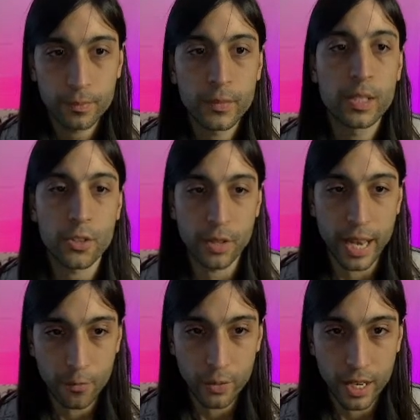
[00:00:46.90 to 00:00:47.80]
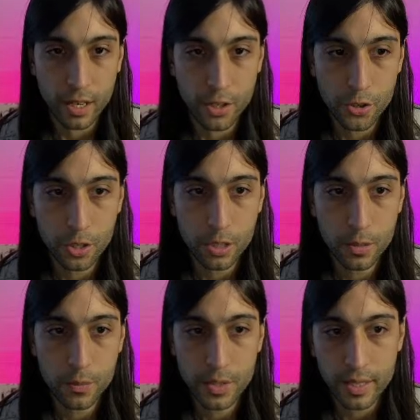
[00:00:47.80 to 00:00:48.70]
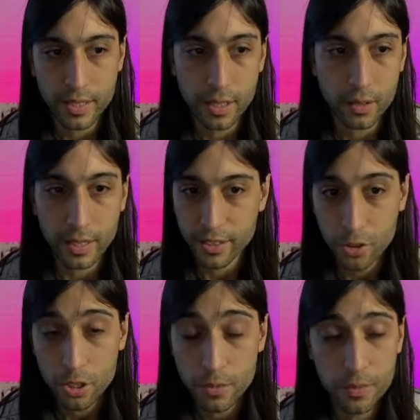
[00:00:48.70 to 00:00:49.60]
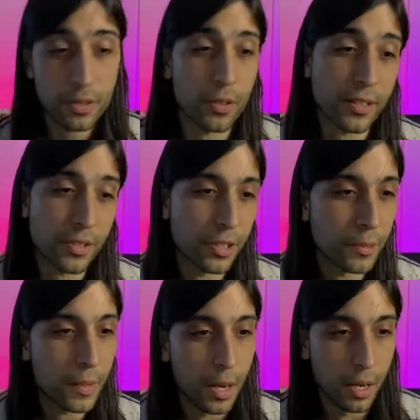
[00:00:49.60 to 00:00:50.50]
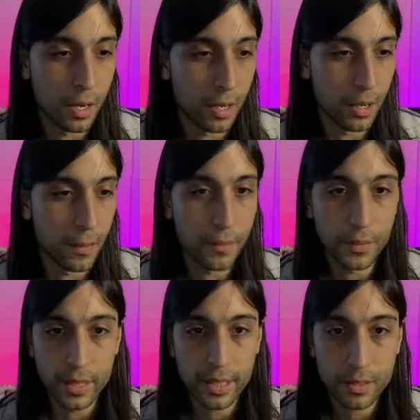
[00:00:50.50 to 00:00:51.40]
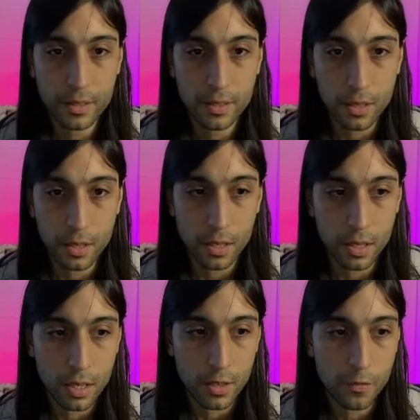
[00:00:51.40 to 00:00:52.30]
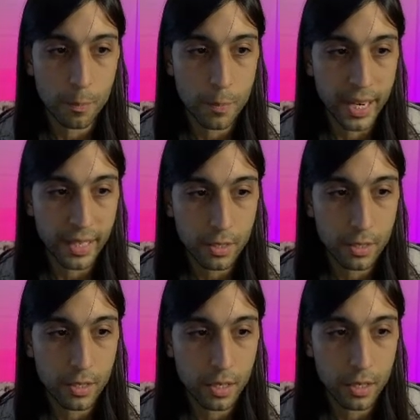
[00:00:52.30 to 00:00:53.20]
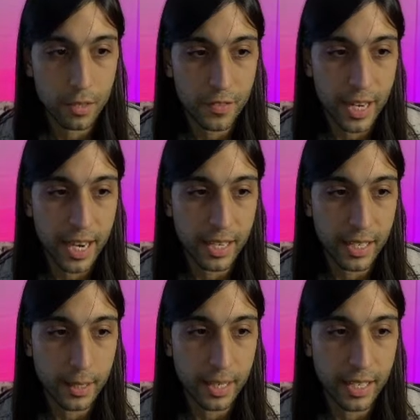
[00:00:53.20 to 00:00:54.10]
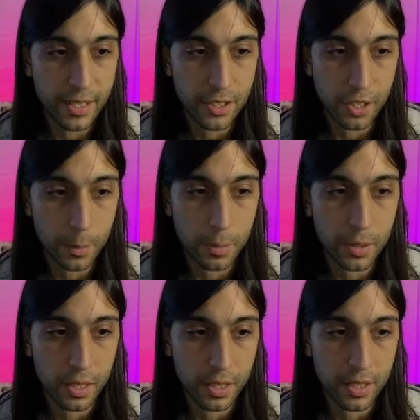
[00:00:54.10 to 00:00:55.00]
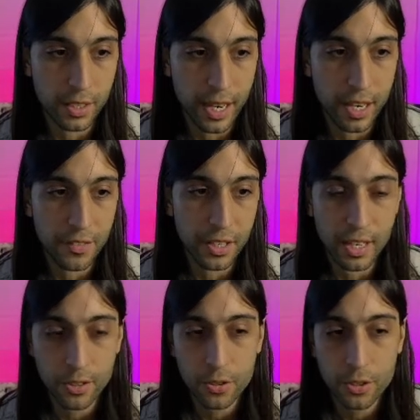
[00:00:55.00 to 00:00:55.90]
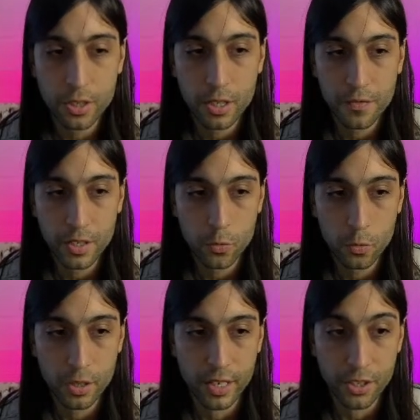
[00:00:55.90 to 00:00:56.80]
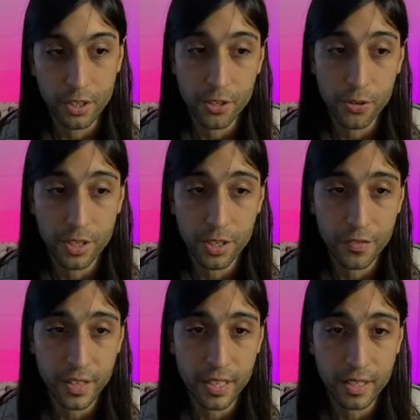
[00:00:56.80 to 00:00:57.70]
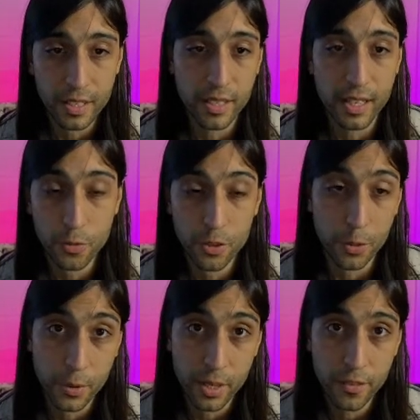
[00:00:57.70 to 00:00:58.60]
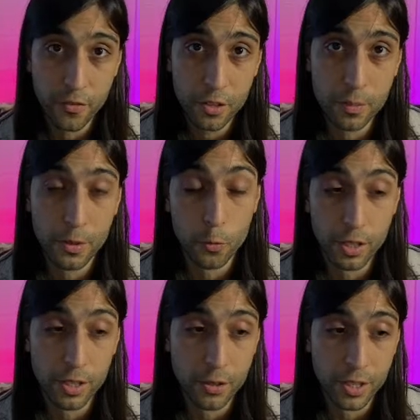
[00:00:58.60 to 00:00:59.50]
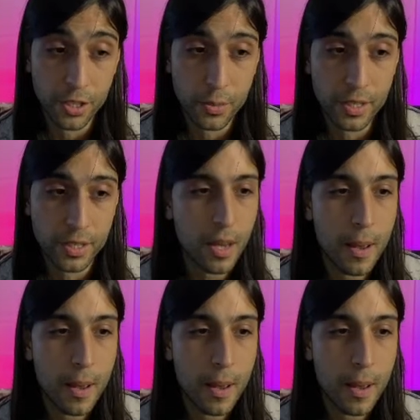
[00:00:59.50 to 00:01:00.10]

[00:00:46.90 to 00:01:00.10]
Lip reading: So yeah, we got our drums. They sound like drums, so that's good. Let's start off by turning off any insert plugins that you have here. Now, don't turn off this one that you're using your VST. That's what you're printing from. You're wanting those instruments.